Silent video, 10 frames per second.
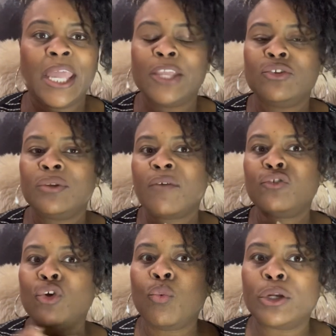And you
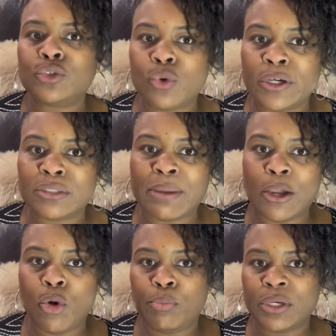never know what doors
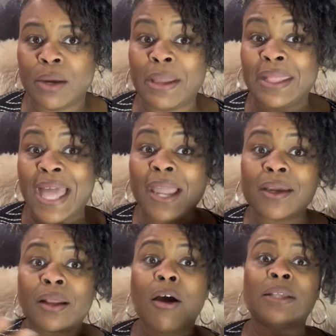might open up, and that
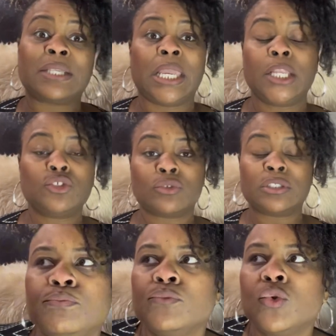could cause a hindrance.